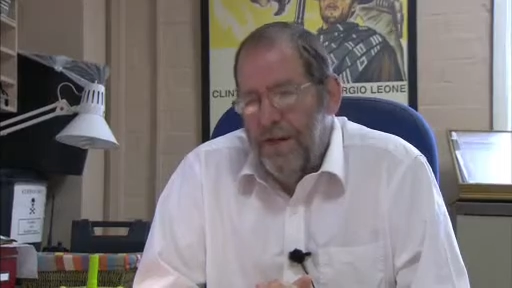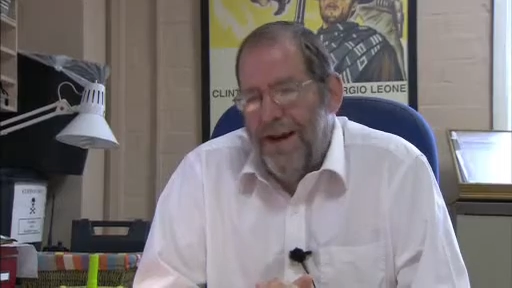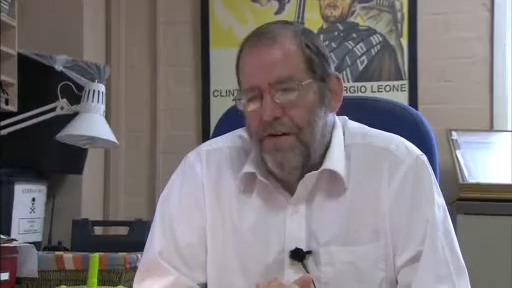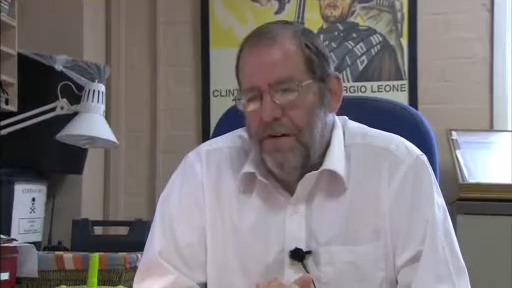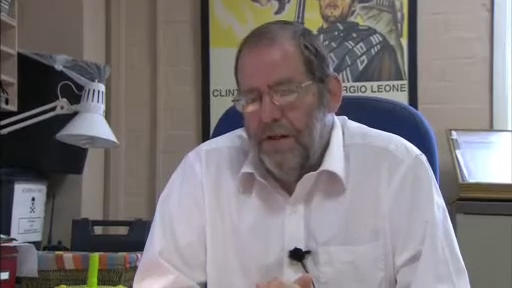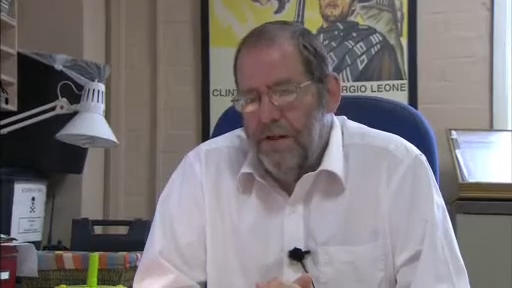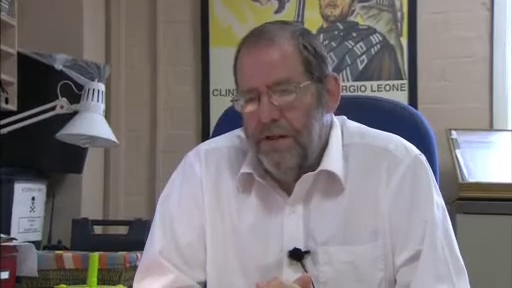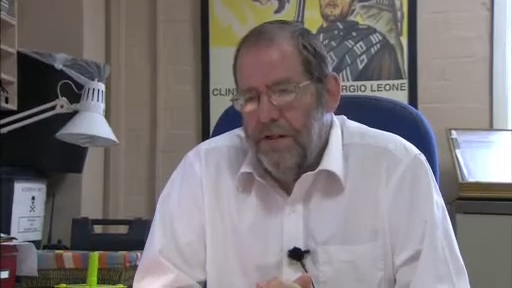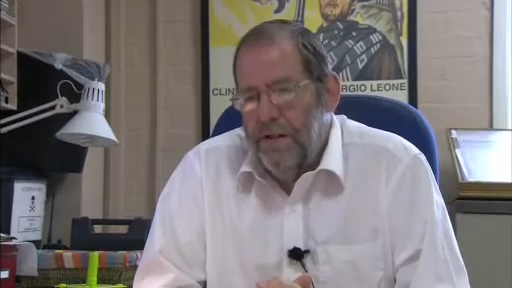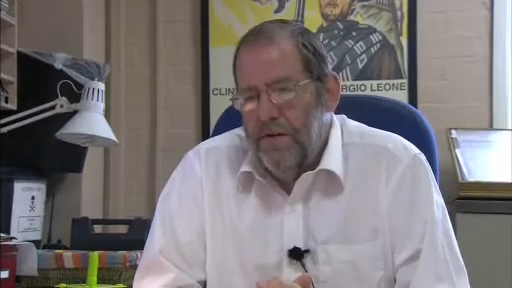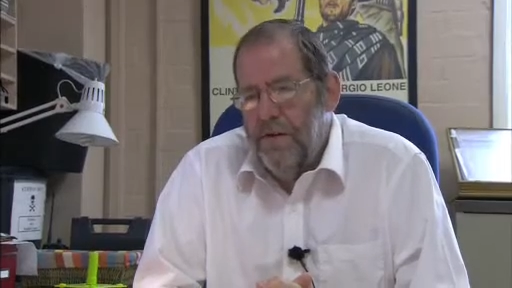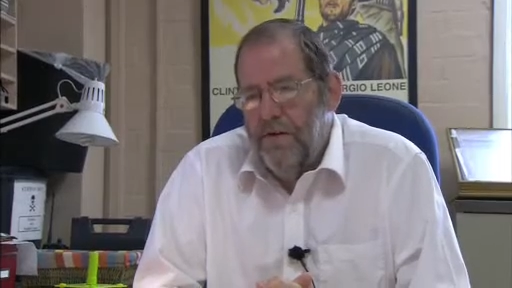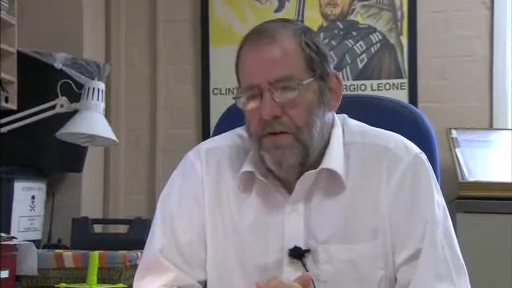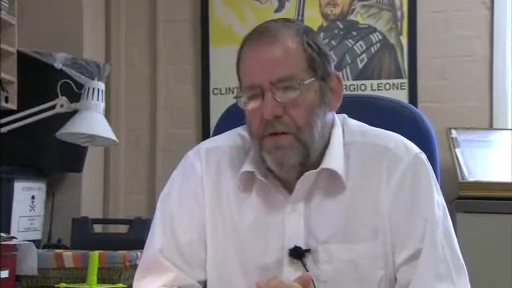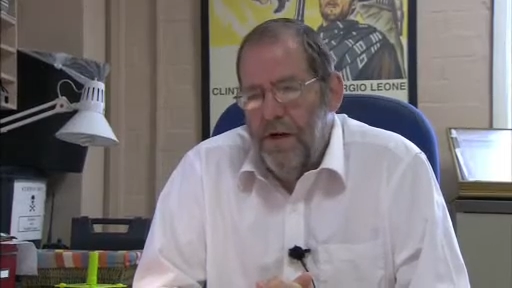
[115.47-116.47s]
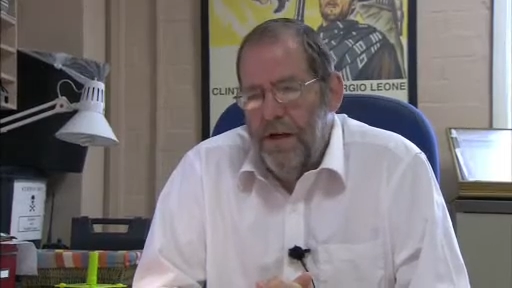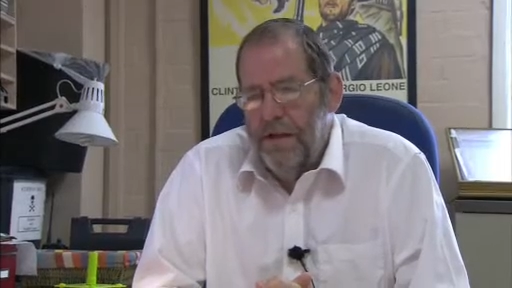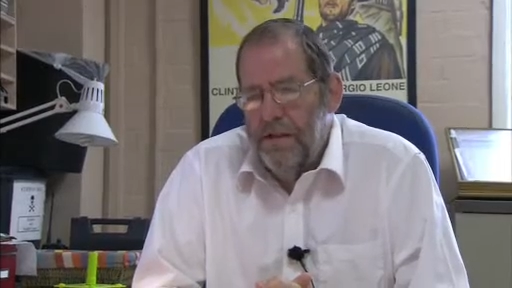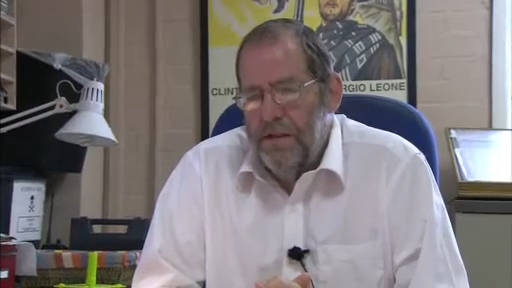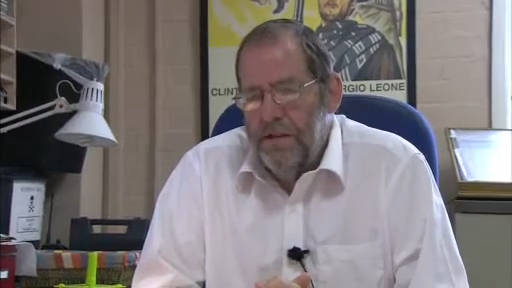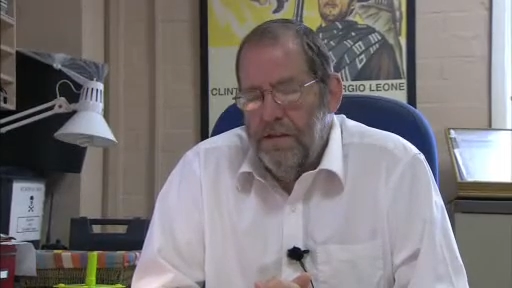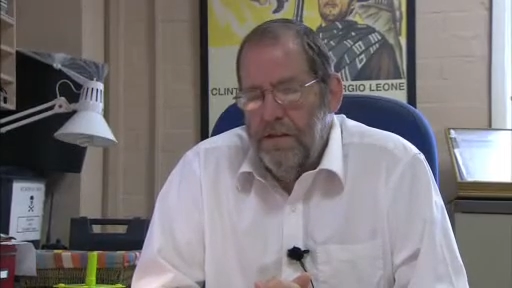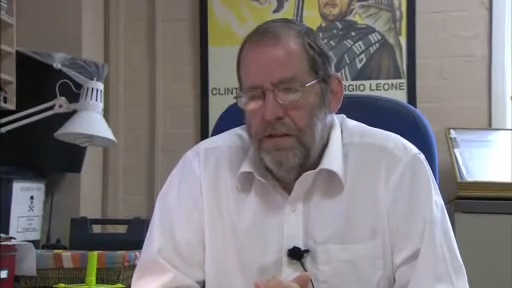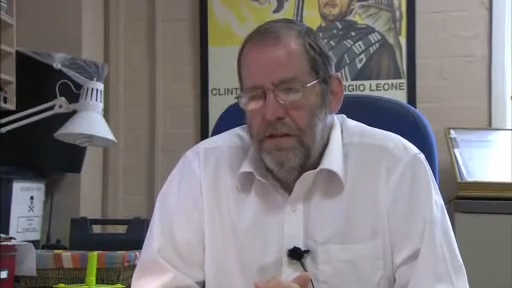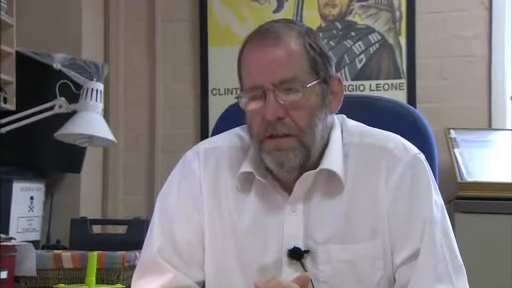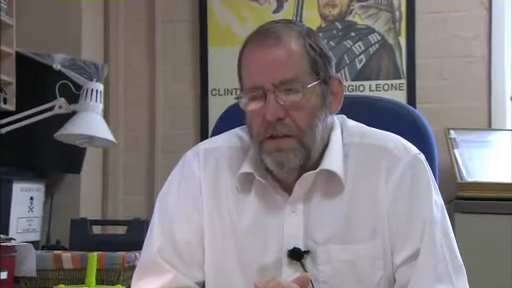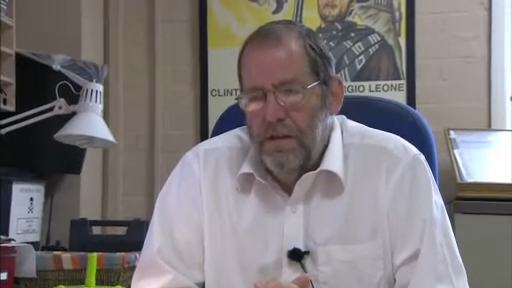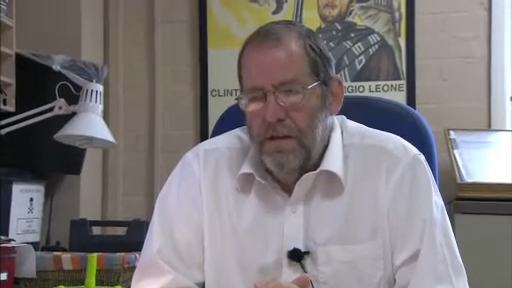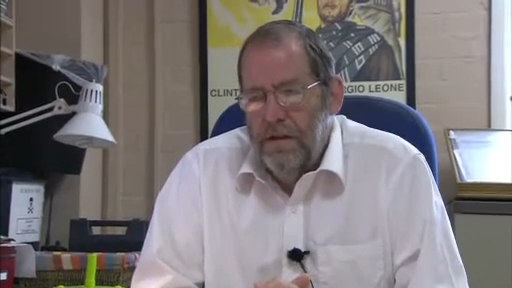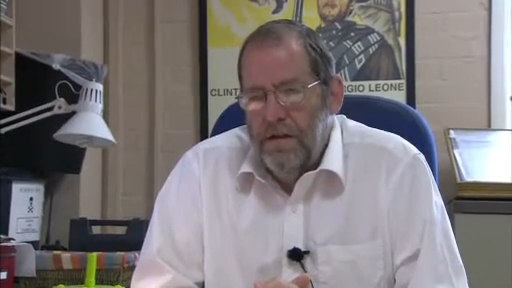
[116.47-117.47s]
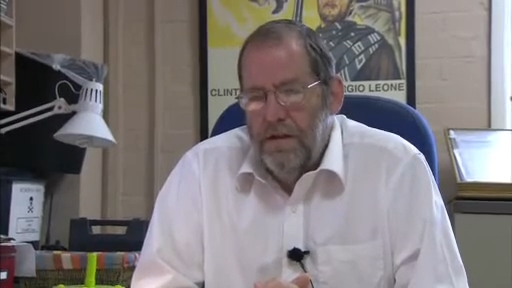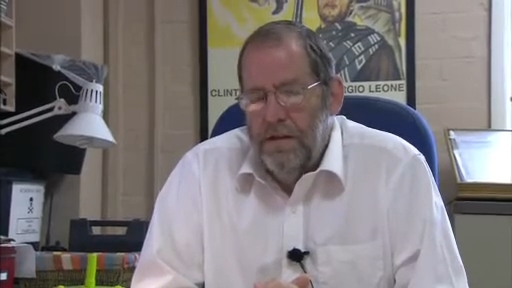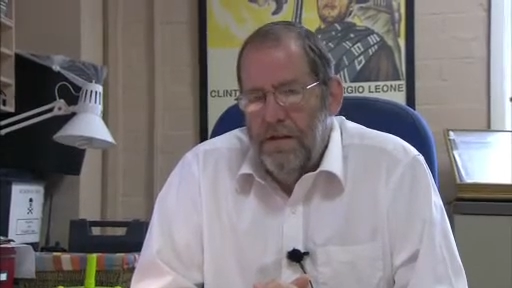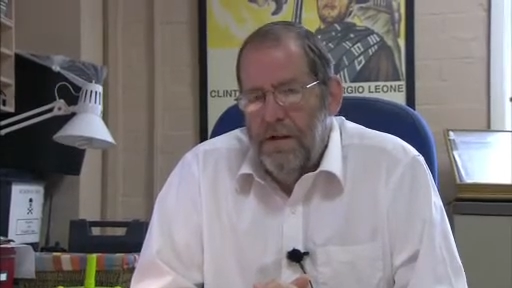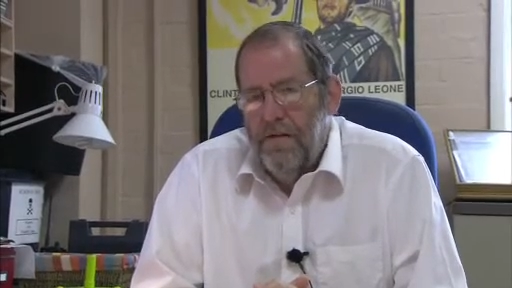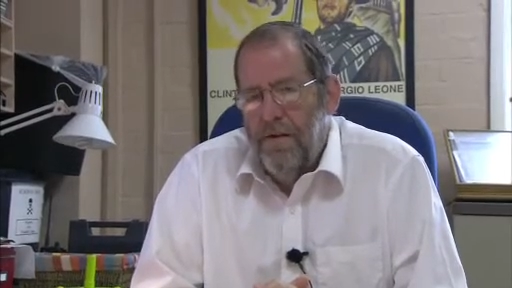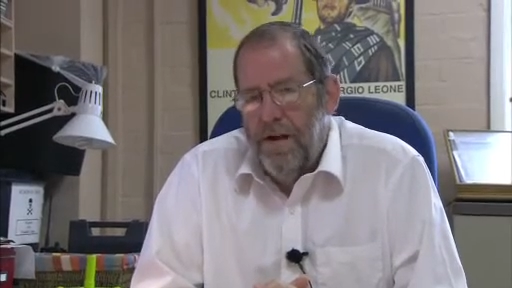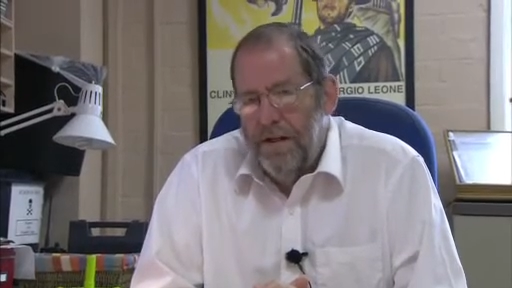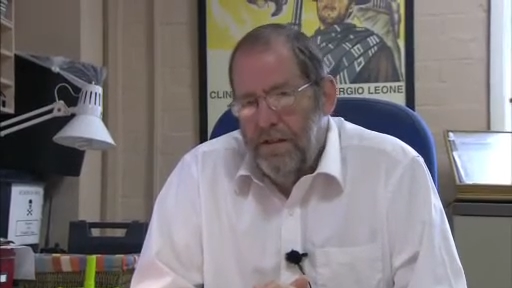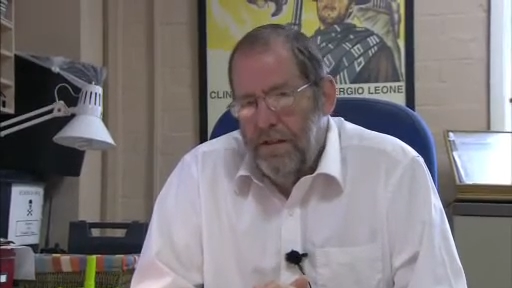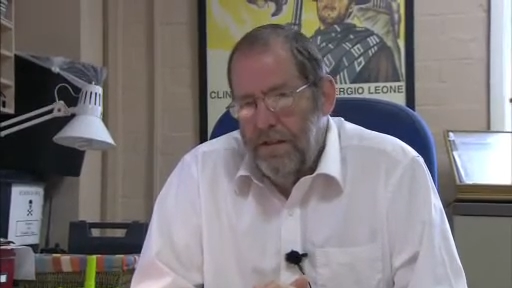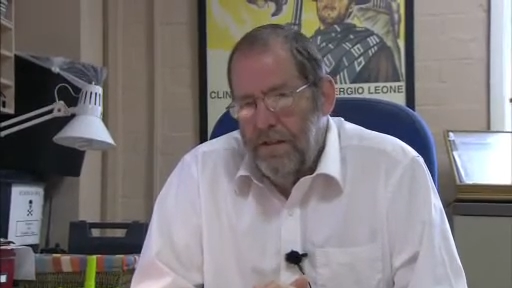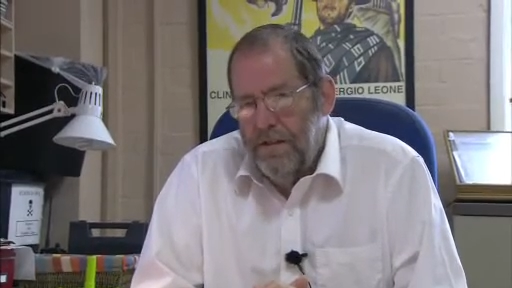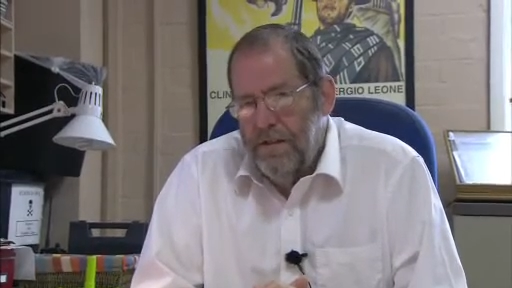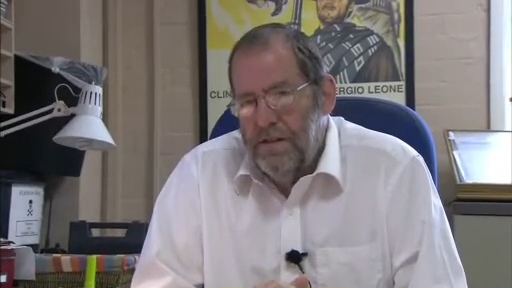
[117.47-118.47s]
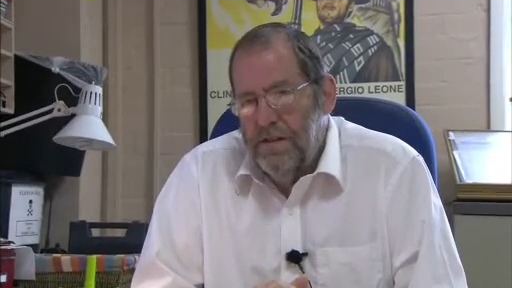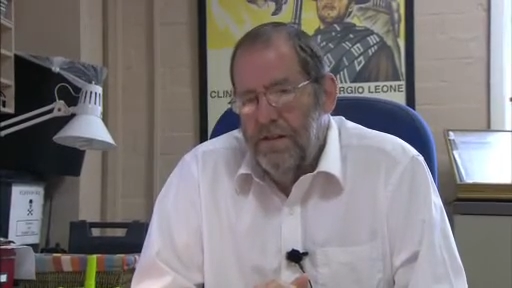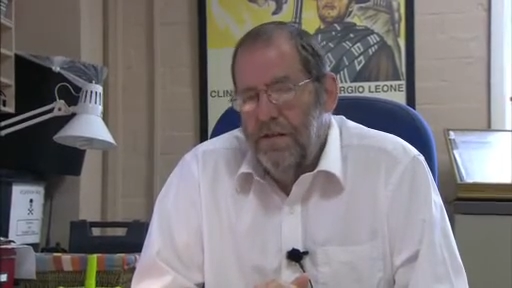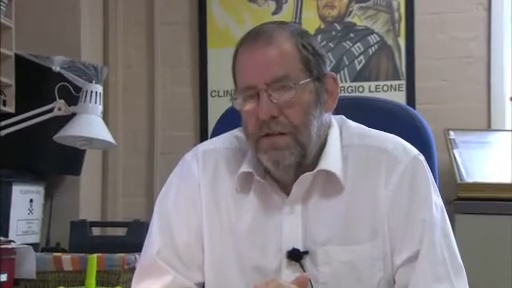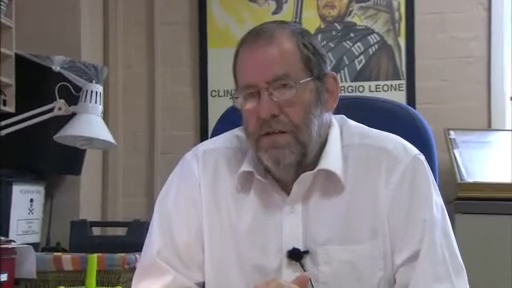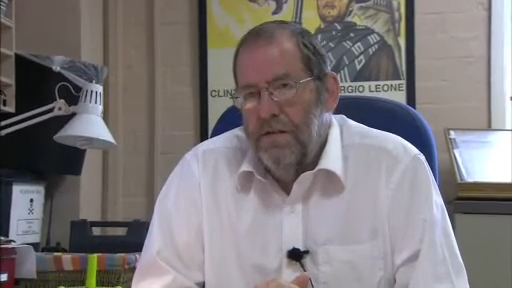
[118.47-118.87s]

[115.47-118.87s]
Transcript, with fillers: characters in their own right uh, directors,